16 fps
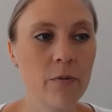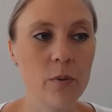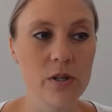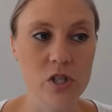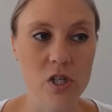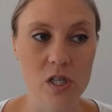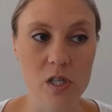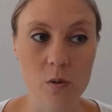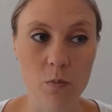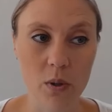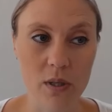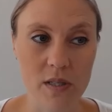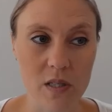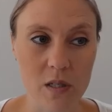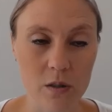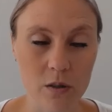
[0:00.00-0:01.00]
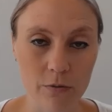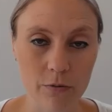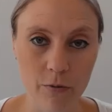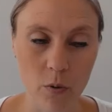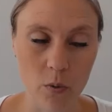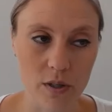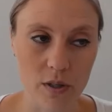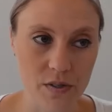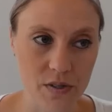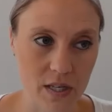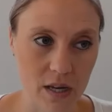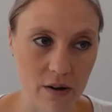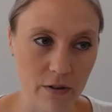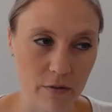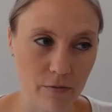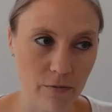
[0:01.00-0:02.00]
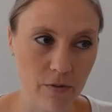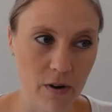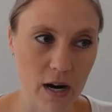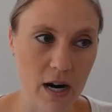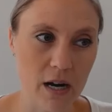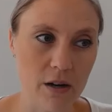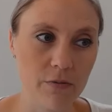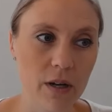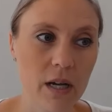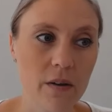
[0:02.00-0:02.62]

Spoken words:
which is 0.0475.